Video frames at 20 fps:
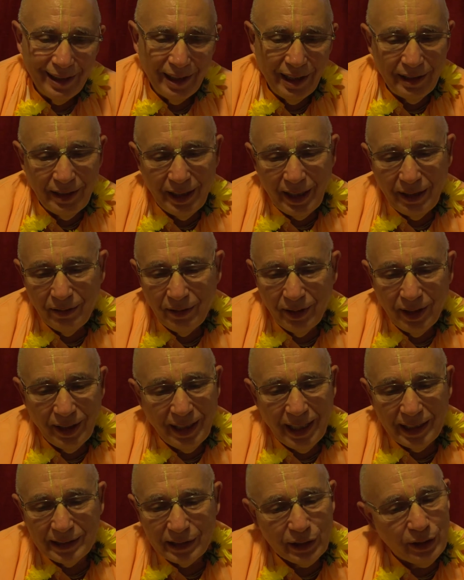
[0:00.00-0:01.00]
And then
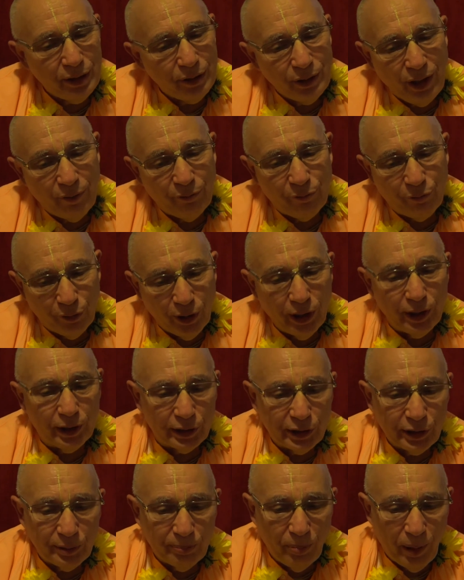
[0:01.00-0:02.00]
that's that
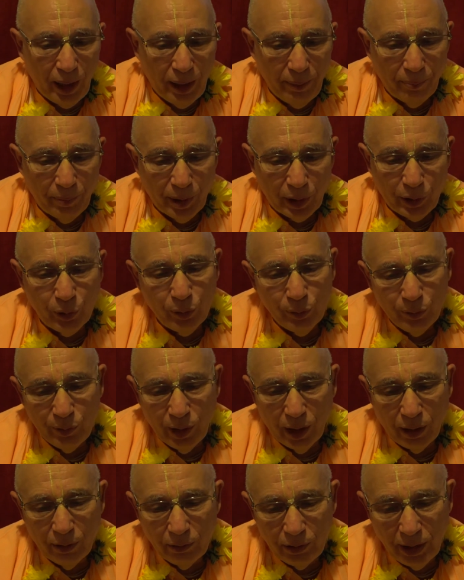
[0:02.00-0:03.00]
verse by
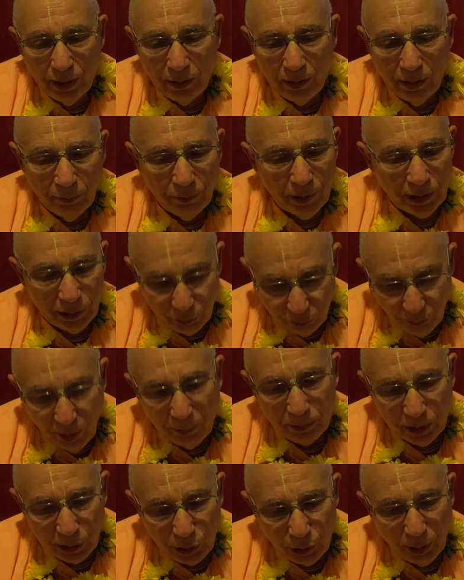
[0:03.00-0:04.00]
Mukunda that is
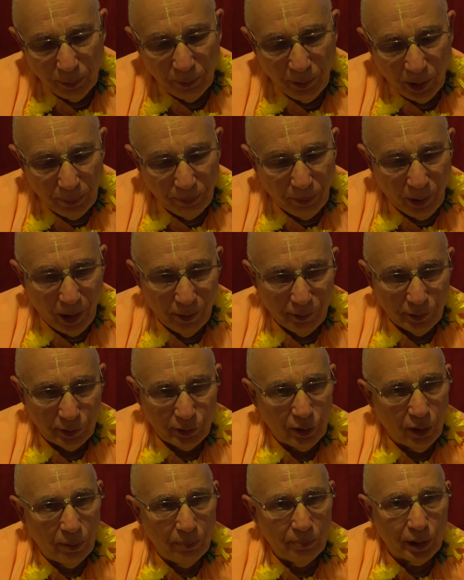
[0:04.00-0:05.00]
from the Srimad
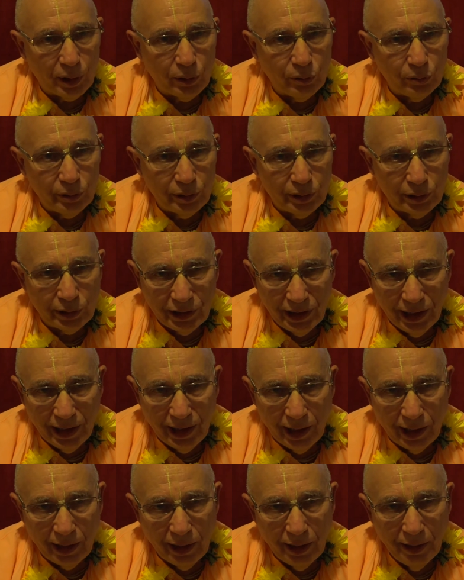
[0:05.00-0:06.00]
Bhagavatam, Mukunda's
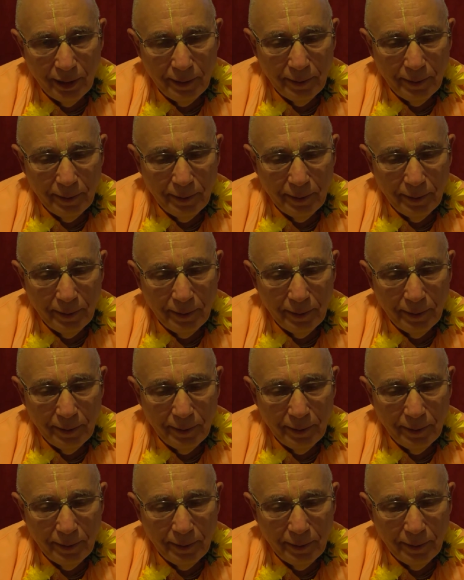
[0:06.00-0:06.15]
singing.